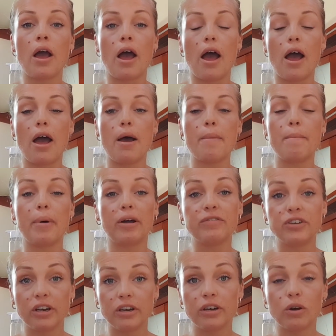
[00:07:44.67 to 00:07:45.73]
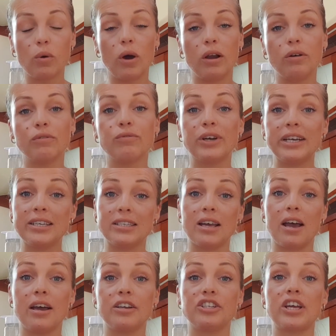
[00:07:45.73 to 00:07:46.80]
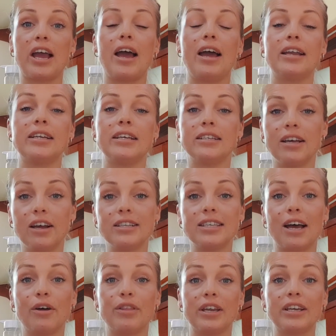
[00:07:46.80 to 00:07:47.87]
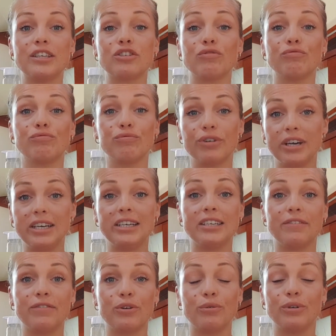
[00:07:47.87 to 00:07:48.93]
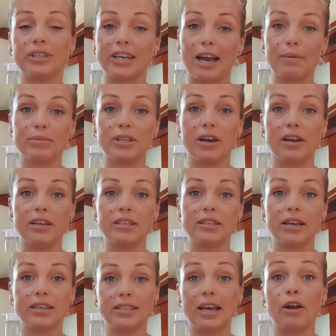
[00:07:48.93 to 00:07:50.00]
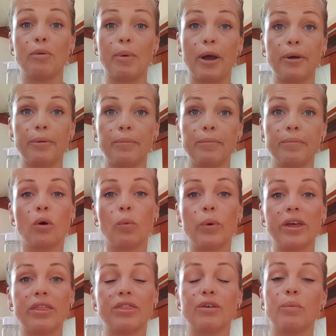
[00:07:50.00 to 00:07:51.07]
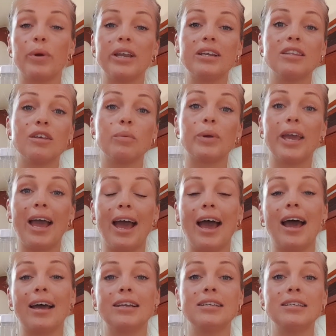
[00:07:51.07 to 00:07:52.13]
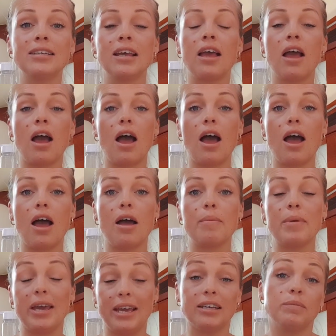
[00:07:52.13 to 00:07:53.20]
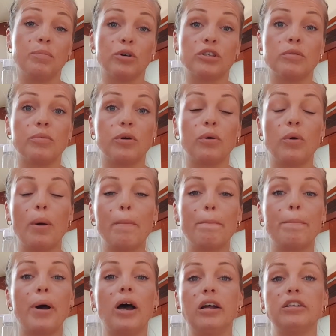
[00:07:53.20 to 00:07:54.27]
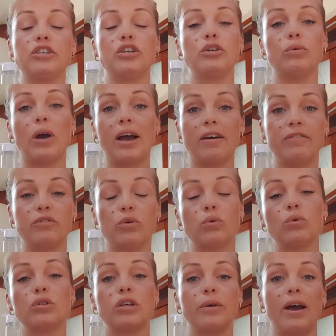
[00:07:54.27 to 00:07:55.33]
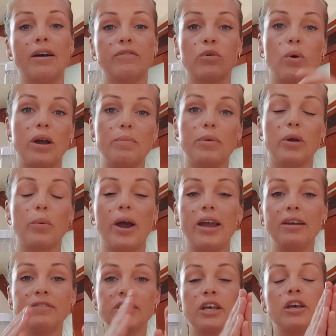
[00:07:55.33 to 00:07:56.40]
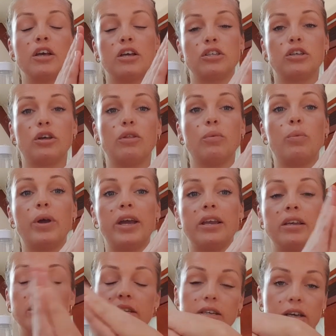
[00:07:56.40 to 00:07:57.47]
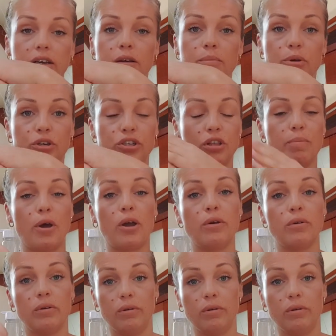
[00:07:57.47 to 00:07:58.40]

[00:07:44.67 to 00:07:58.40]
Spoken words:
But I've done quite a lot of research, and it turns out that it's really difficult to capsize a sailboat. With the wind that we had, it is possible, but you have to also have quite big waves. So the wind can push the boat